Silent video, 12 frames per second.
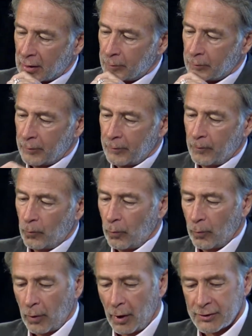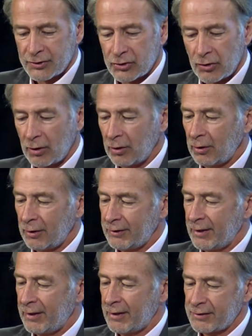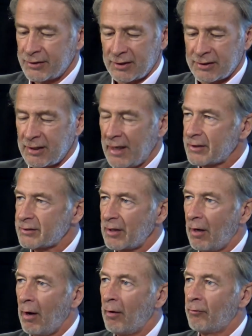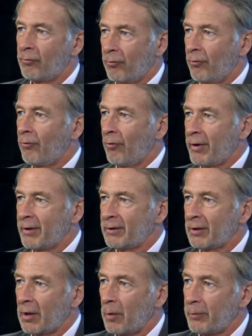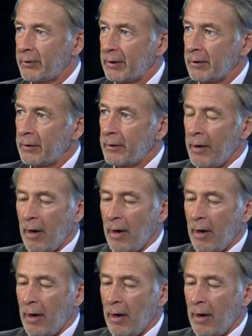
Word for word: um, a struggle and then a success of running the company?